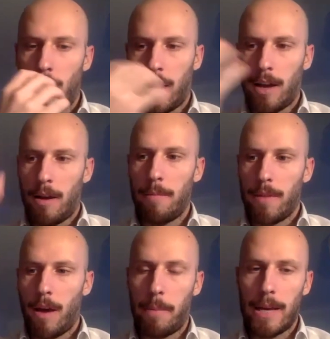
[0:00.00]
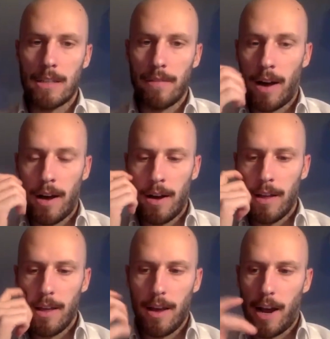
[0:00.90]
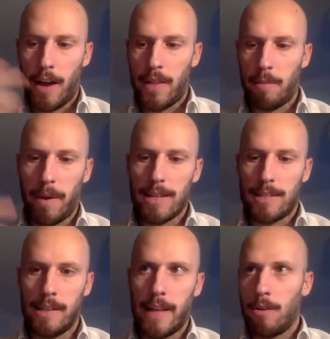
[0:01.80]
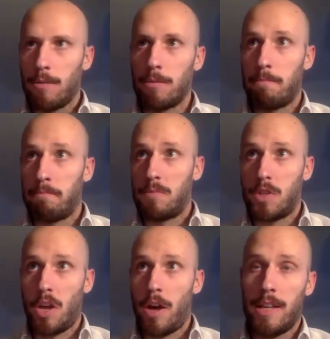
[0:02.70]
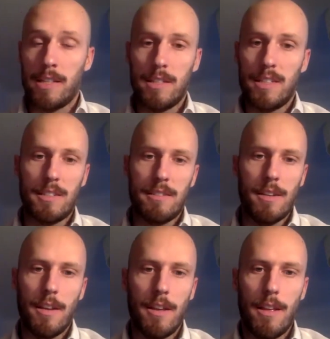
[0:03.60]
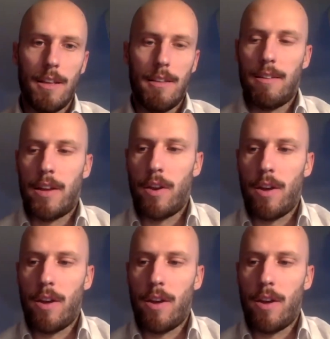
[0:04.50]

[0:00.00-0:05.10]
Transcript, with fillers: like a, a, piece of art, and then basically that will turn into just um,